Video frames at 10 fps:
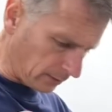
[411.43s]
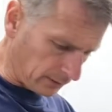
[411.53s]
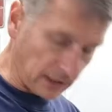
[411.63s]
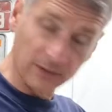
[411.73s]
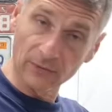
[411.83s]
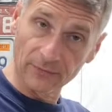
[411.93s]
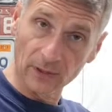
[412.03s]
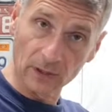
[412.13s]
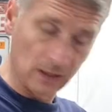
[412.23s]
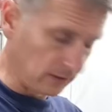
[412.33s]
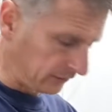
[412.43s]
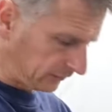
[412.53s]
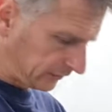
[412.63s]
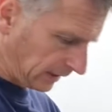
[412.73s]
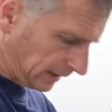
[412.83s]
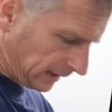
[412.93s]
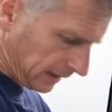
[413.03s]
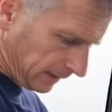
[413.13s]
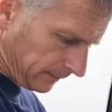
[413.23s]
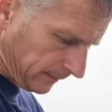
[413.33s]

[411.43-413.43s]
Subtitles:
got to be careful of our glass that's still in there.